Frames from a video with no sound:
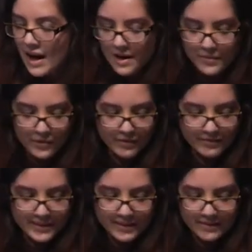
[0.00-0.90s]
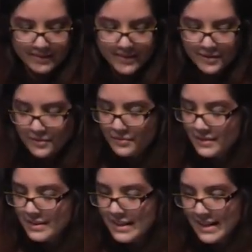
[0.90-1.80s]
I moved to
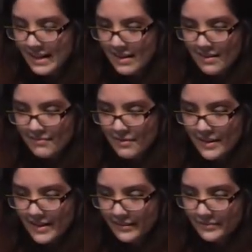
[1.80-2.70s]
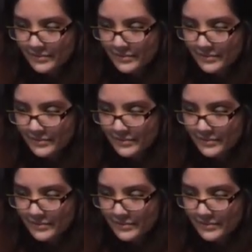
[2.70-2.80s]
sunny California.